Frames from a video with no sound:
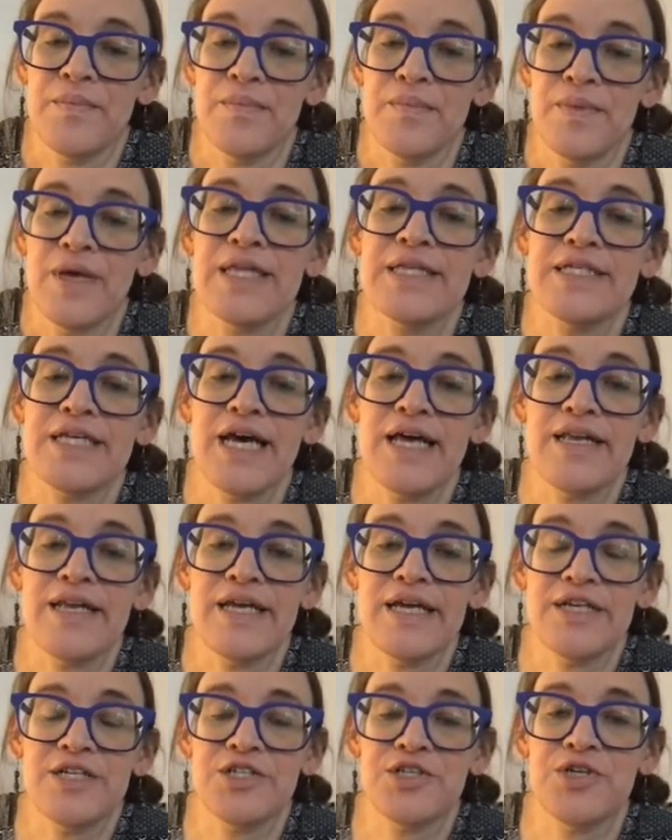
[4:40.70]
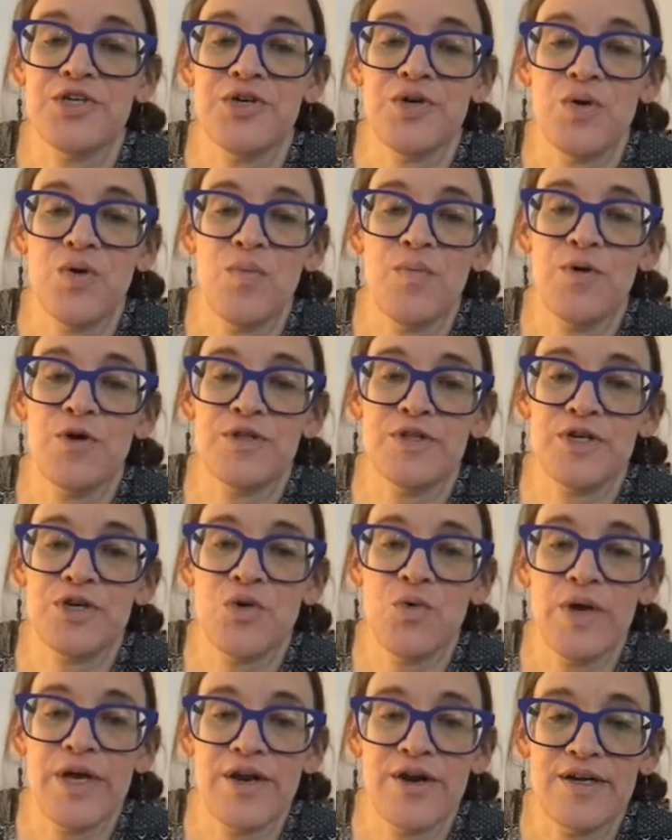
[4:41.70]
intending to put the
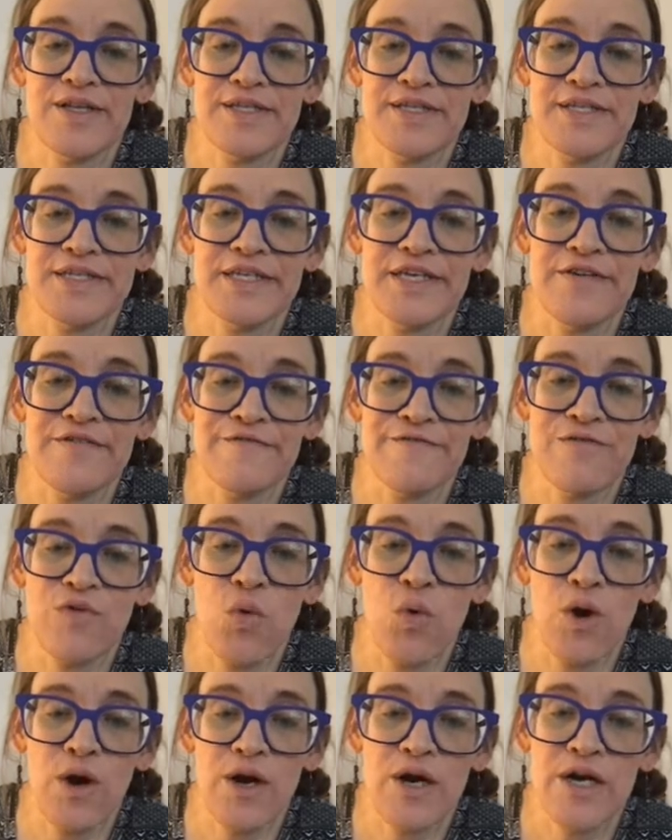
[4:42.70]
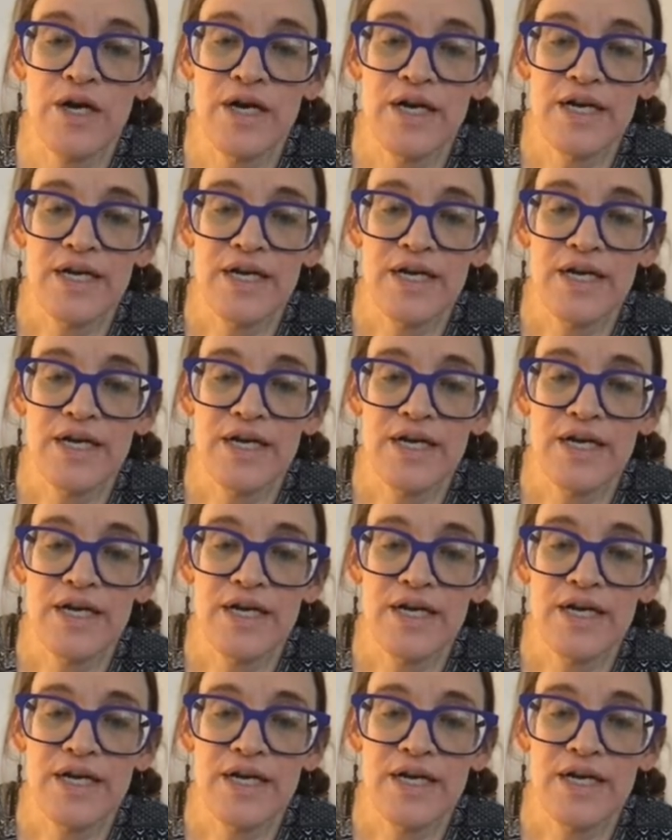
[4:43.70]
queen on c4,